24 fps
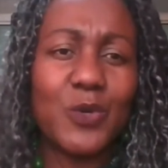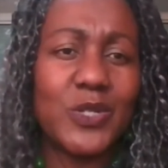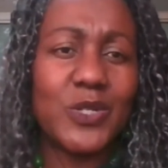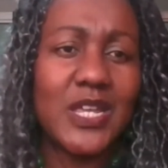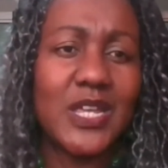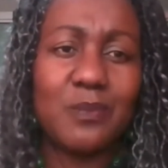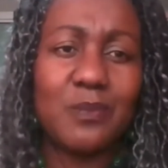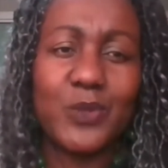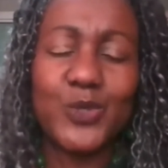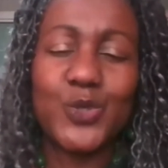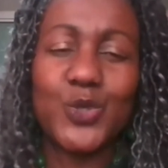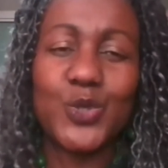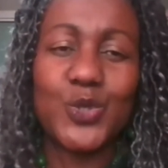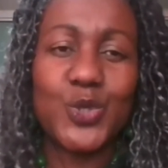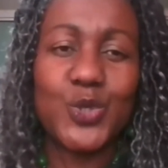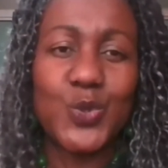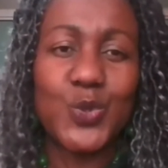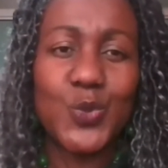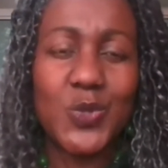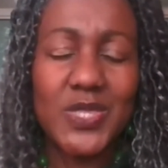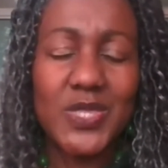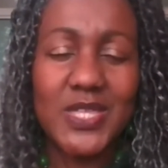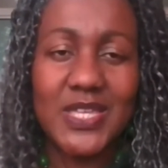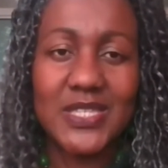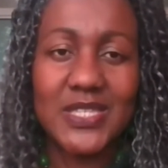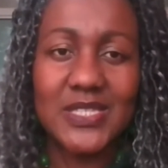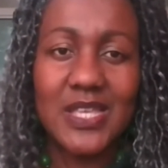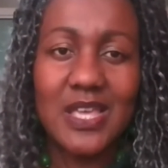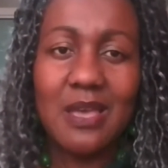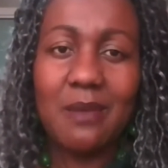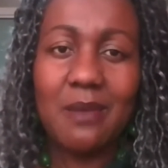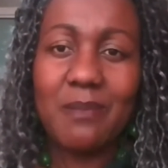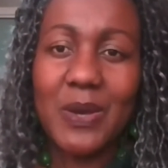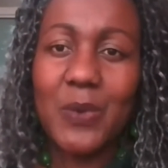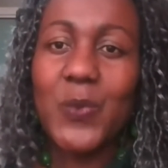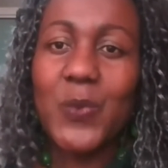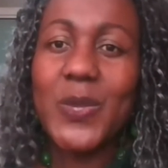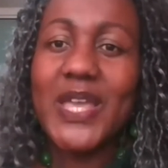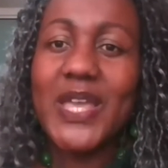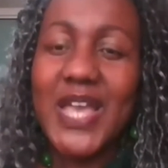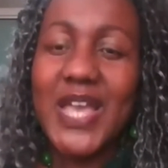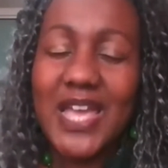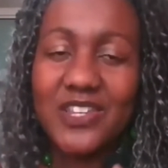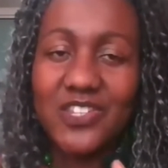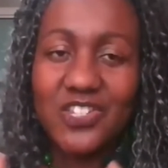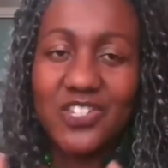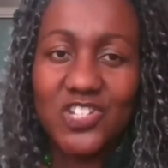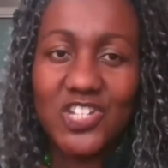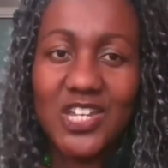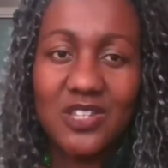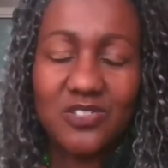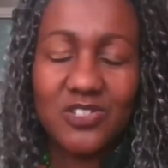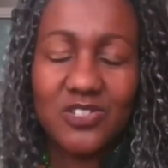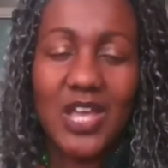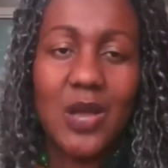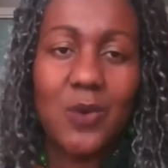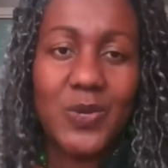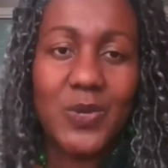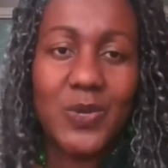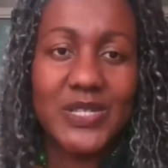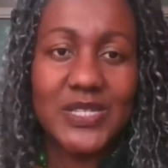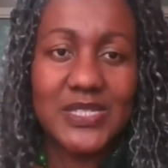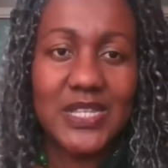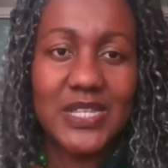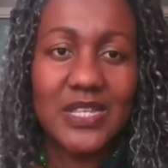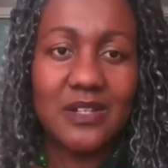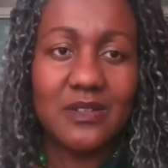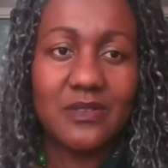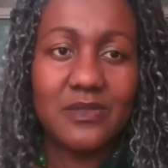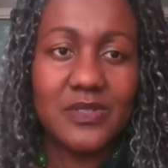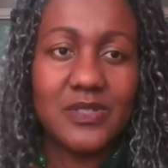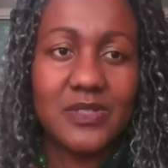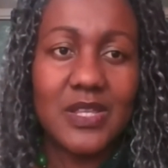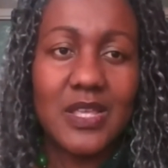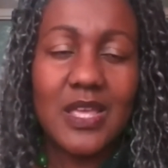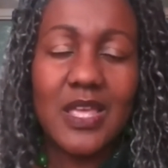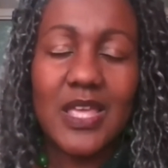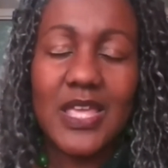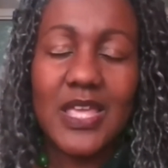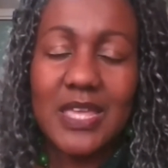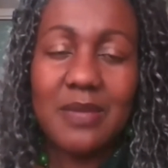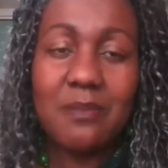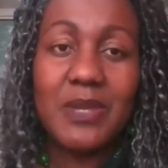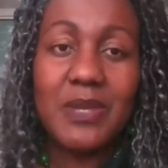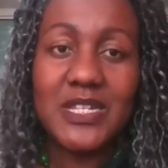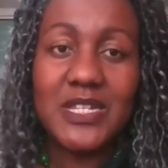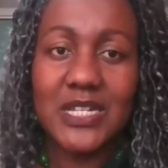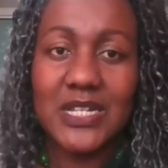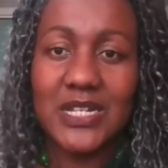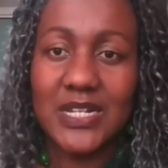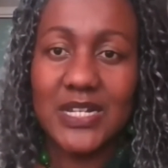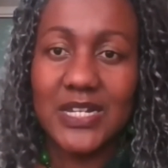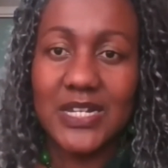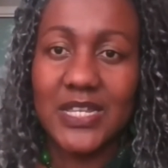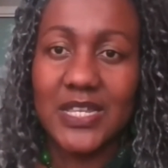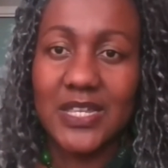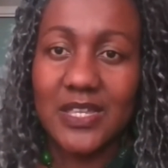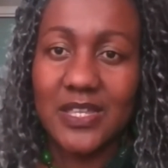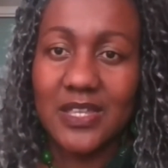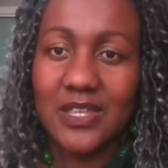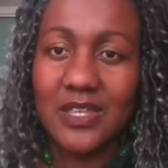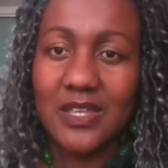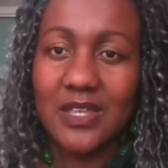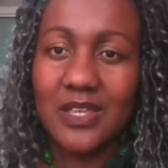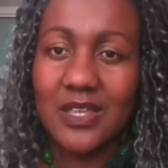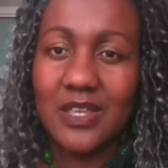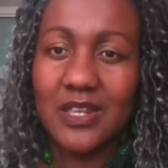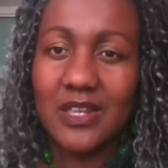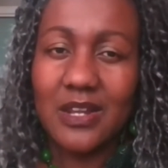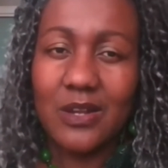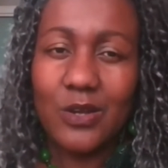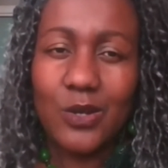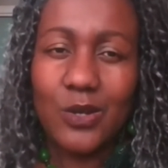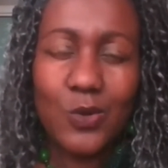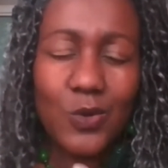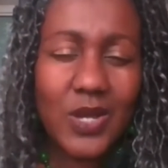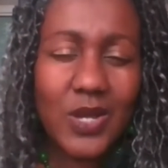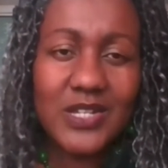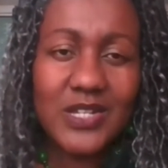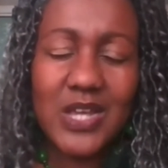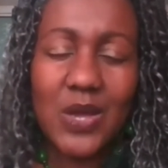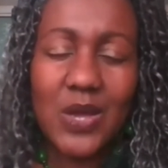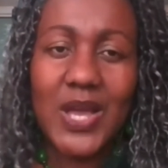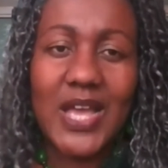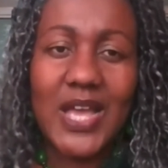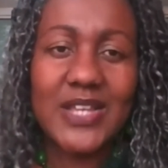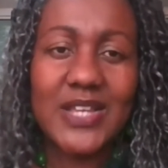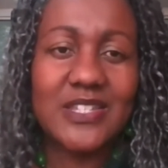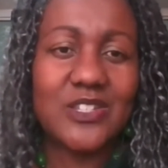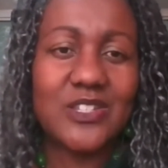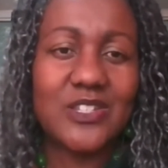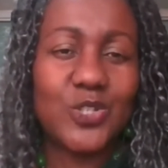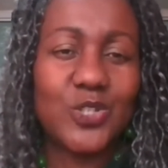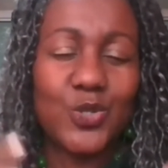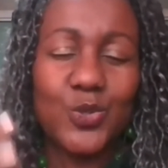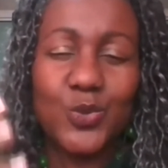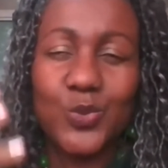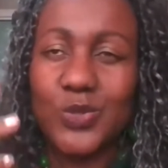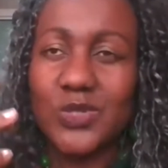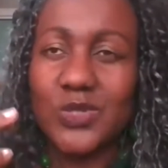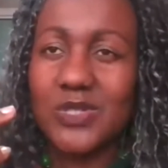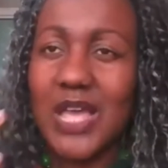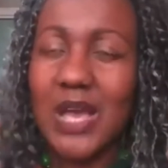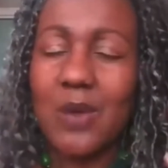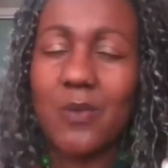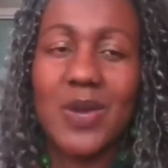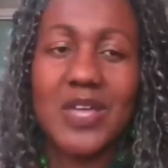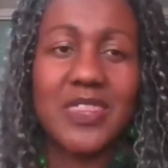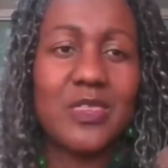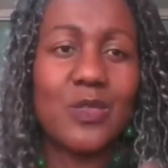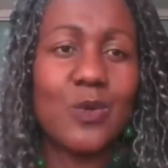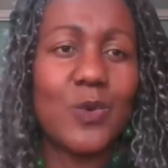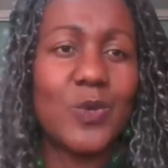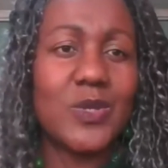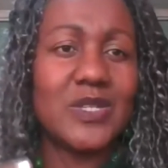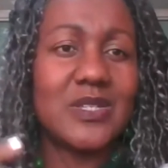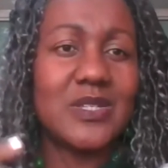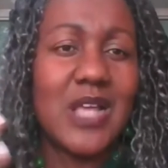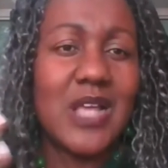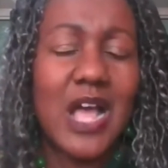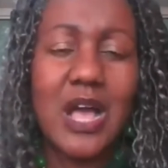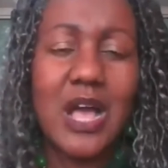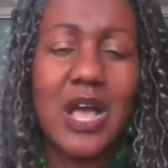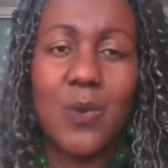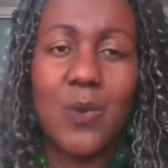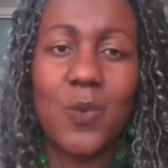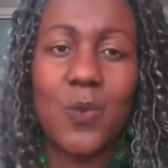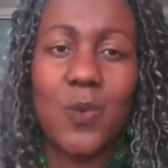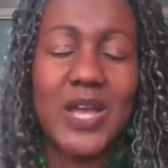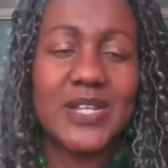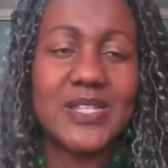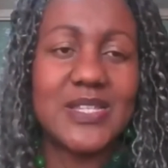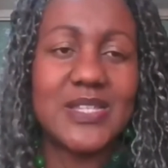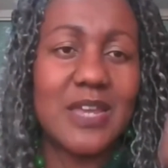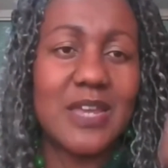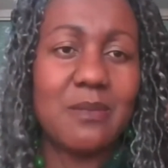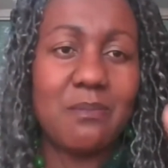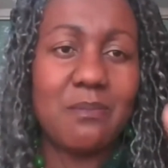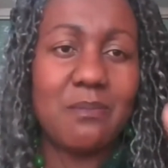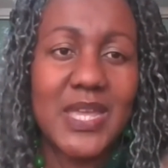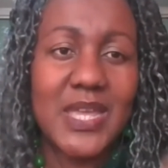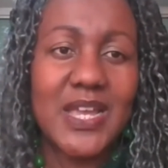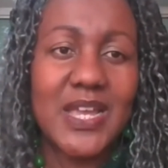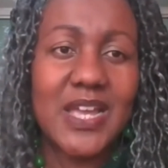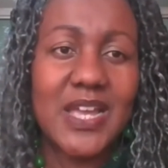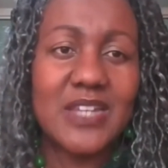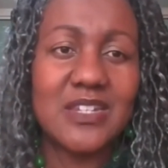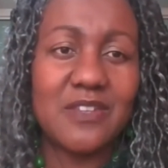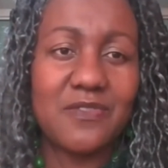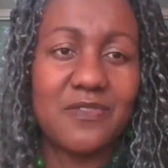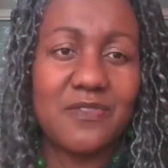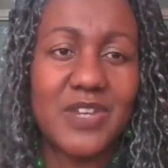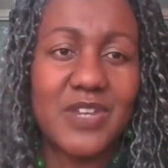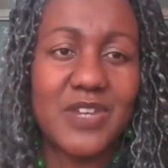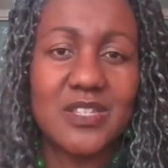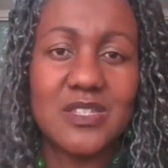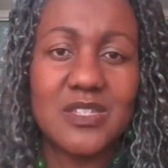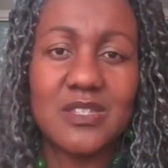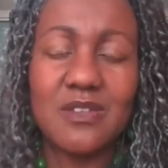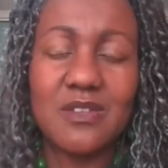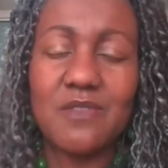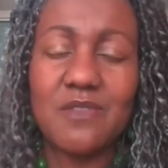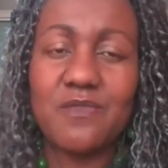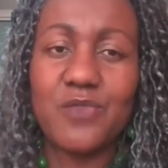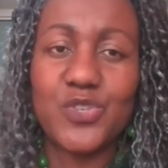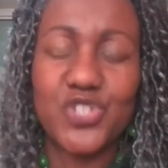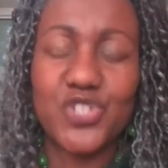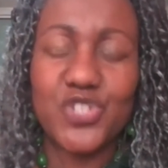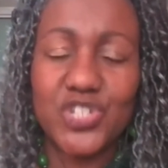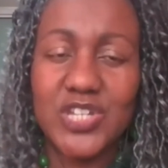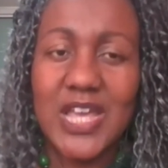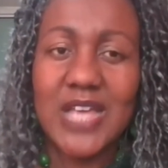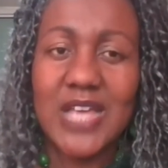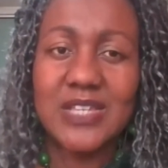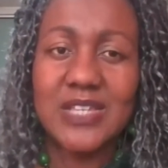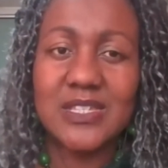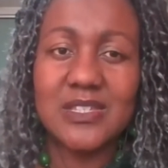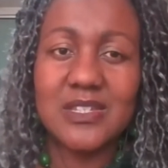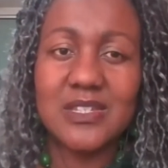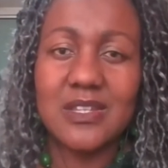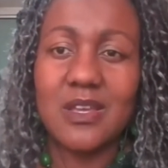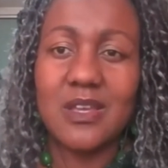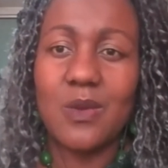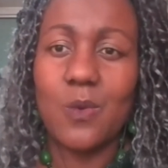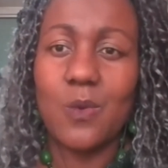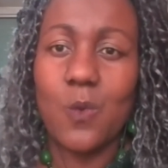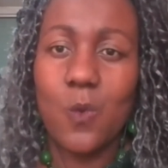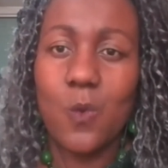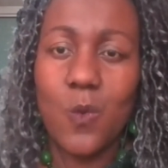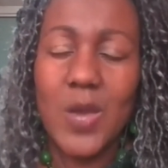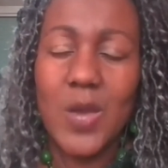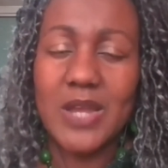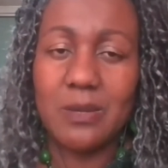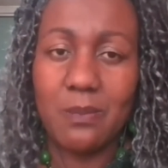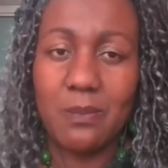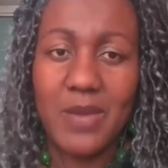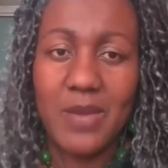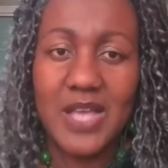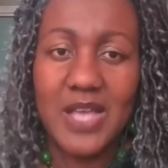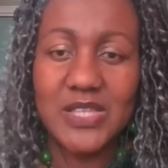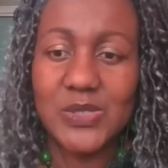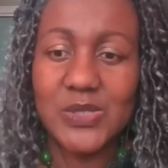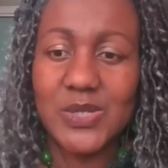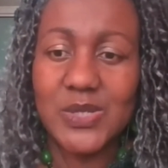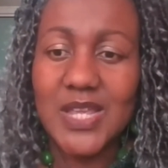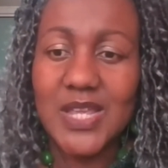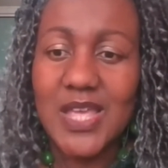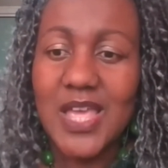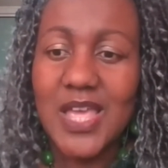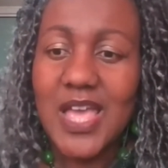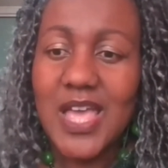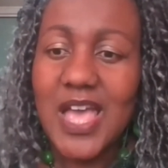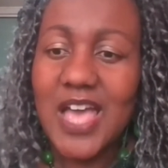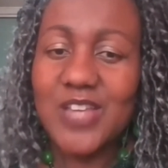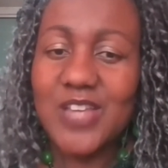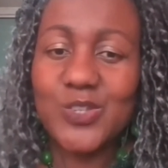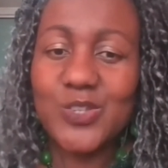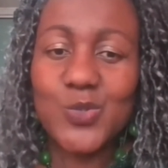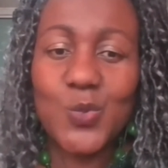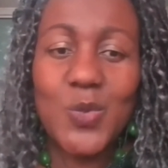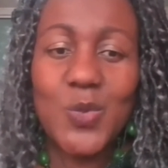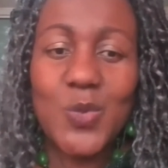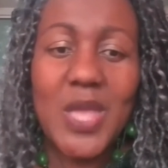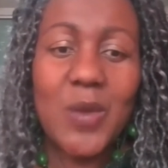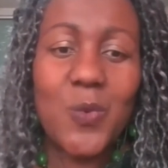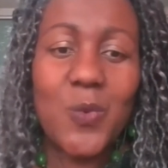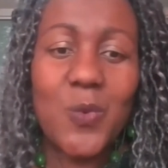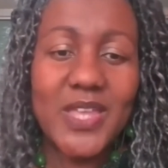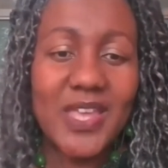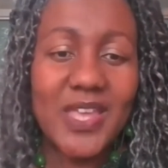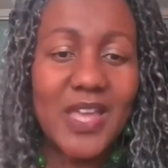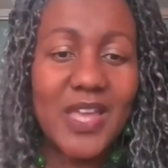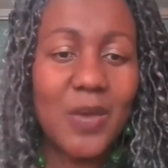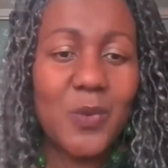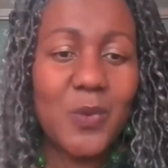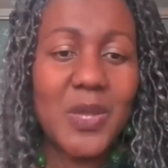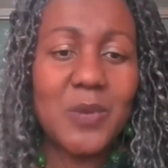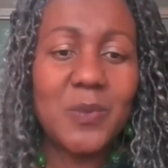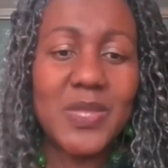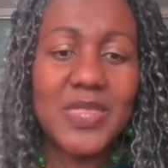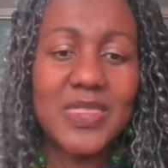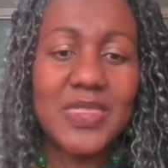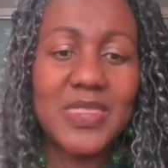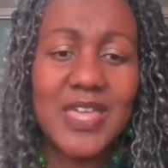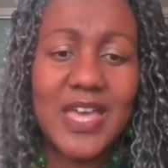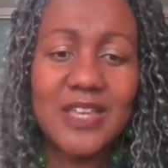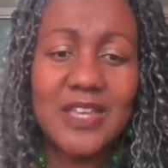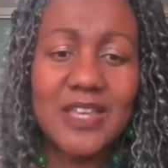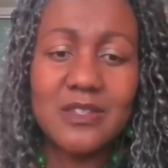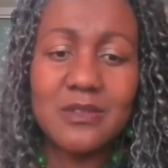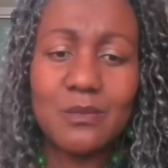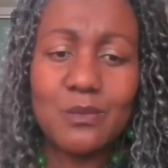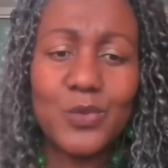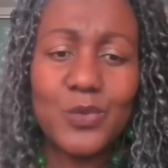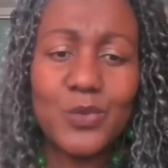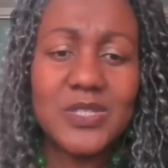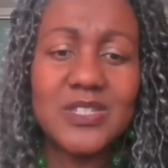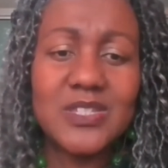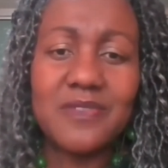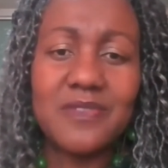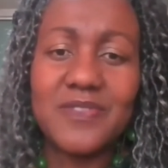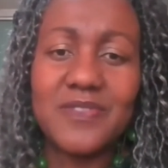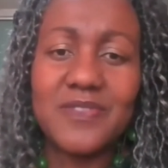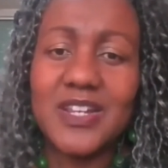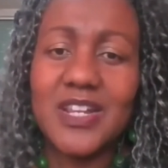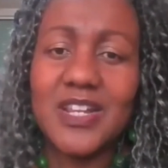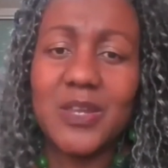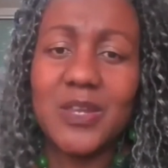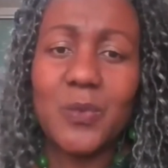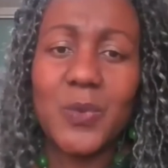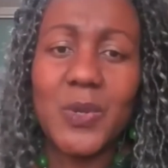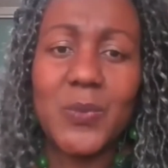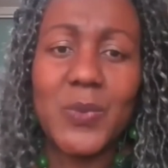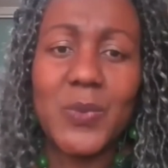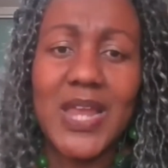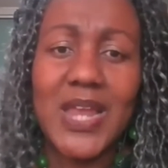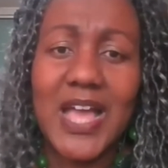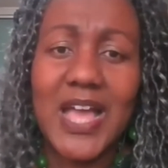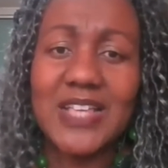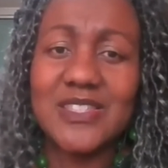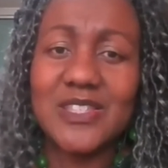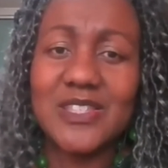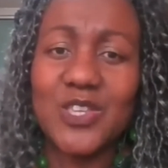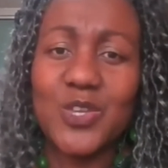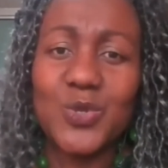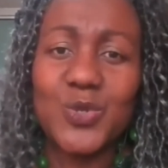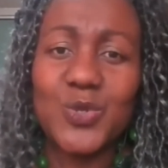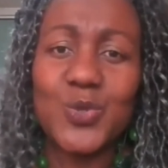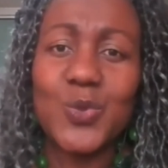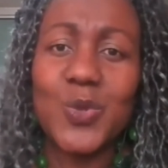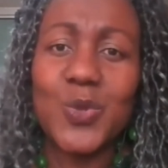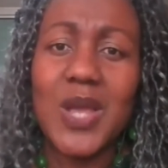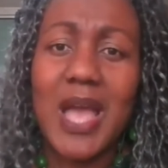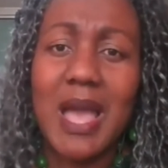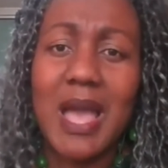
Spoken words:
not able to do this, but we can change ourselves immediately. Look at our attitudes, our thoughts, our words, and make a difference for just one person. And so we are walking away with that. Most definitely, we will ask you to